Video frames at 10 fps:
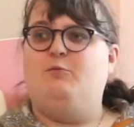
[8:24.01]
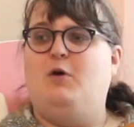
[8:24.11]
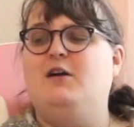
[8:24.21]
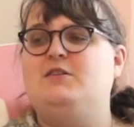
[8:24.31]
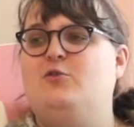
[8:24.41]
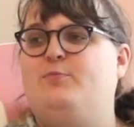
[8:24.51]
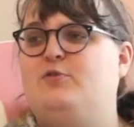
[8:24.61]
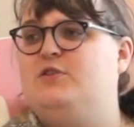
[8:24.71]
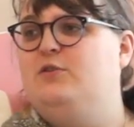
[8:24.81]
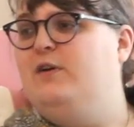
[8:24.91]
We're also
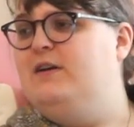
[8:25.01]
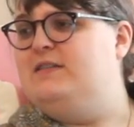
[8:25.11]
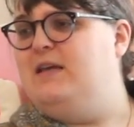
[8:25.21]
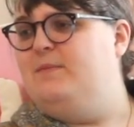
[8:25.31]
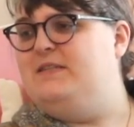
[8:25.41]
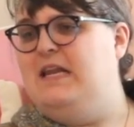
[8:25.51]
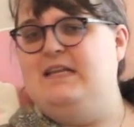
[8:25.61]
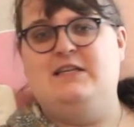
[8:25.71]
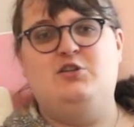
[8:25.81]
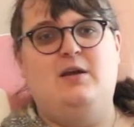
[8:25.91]
pursuing some
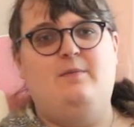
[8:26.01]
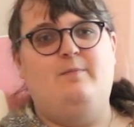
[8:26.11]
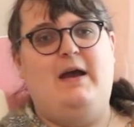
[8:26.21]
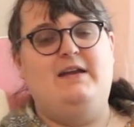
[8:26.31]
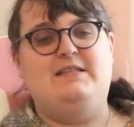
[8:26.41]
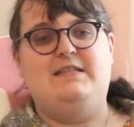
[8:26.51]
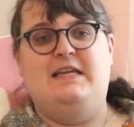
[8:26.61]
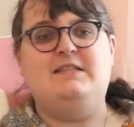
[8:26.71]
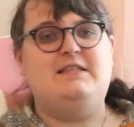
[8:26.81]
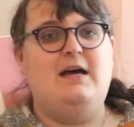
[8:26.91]
citizenship by
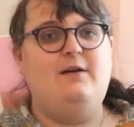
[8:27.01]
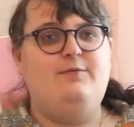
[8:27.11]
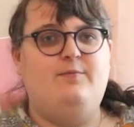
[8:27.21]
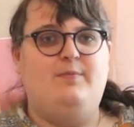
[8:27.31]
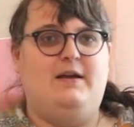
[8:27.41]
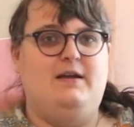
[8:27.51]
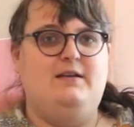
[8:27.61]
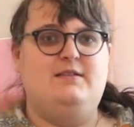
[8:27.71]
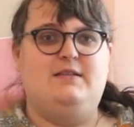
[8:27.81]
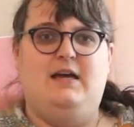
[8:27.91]
descent stuff
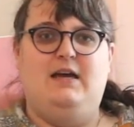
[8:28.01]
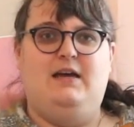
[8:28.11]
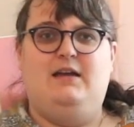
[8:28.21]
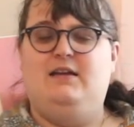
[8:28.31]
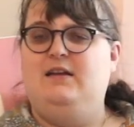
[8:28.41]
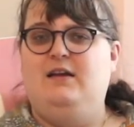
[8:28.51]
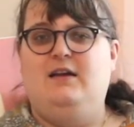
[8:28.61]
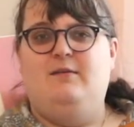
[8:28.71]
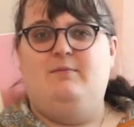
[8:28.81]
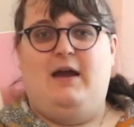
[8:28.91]
because
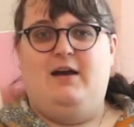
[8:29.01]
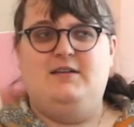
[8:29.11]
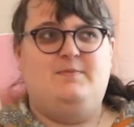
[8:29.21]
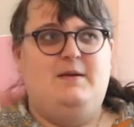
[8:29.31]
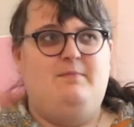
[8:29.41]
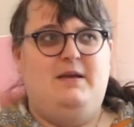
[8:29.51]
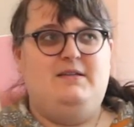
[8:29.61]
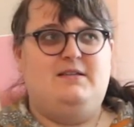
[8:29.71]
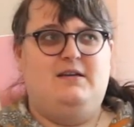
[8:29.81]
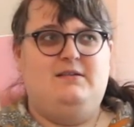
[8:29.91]
my husband,
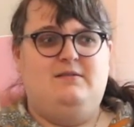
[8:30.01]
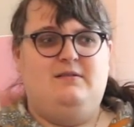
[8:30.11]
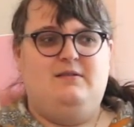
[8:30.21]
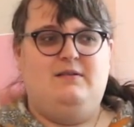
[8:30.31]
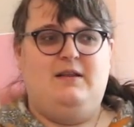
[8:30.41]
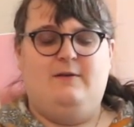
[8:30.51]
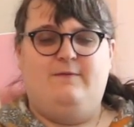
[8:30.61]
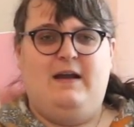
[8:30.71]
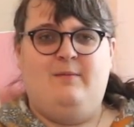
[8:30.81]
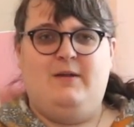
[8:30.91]
based on their
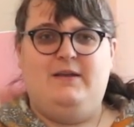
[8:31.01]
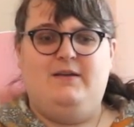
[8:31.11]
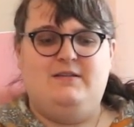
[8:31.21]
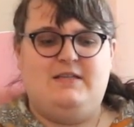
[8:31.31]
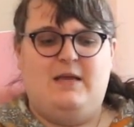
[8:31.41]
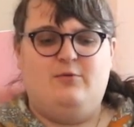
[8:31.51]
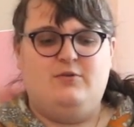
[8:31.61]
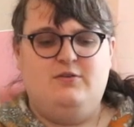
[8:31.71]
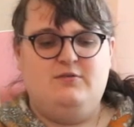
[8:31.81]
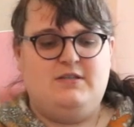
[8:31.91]
family, is able
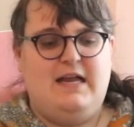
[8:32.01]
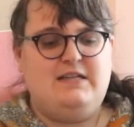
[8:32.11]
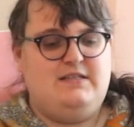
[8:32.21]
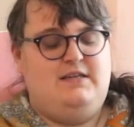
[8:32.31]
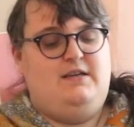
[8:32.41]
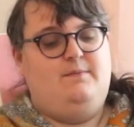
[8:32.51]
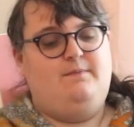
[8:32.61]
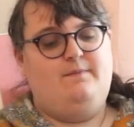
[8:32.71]
to, so that's neat.